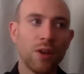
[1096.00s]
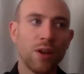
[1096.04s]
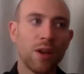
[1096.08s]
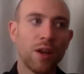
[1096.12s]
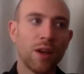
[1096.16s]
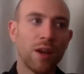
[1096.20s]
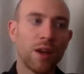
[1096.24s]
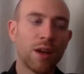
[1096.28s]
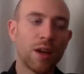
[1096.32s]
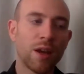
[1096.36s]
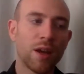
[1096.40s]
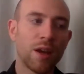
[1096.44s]

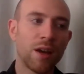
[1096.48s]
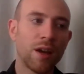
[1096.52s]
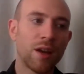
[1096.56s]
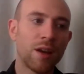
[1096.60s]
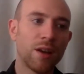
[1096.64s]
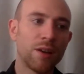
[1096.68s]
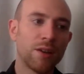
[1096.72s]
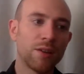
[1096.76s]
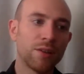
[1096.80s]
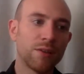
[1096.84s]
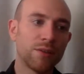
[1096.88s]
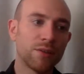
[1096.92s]

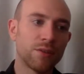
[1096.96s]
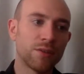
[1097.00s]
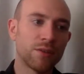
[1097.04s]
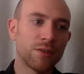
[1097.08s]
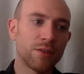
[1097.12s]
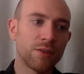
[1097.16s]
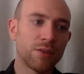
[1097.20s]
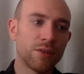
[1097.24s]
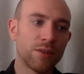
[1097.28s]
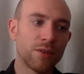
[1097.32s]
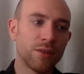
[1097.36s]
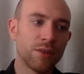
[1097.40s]
and
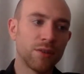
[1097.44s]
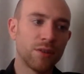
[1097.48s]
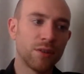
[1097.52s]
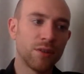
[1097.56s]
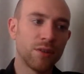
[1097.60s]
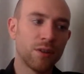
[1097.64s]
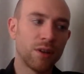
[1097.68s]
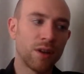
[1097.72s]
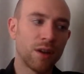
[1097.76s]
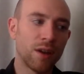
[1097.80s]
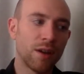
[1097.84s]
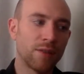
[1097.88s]

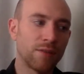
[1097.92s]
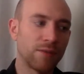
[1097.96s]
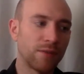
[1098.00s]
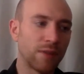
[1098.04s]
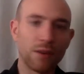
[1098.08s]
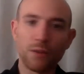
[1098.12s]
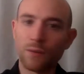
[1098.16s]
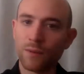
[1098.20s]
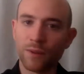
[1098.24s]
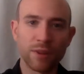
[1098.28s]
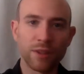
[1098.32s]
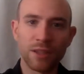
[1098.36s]
I've
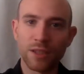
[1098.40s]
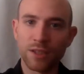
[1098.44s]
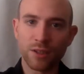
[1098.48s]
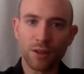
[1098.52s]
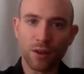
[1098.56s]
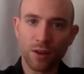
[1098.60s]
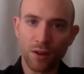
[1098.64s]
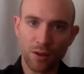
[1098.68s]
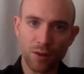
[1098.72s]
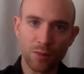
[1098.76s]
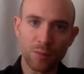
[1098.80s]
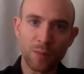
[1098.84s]
dealt with these
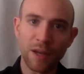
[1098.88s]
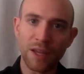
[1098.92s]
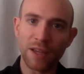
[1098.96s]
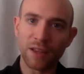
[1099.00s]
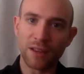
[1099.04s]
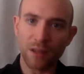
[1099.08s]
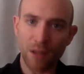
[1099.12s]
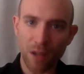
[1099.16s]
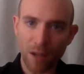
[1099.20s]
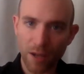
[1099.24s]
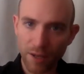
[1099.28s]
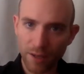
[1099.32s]
all my
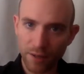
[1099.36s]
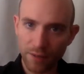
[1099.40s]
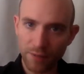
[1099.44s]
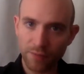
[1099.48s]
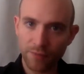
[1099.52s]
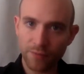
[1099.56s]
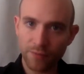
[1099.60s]
life,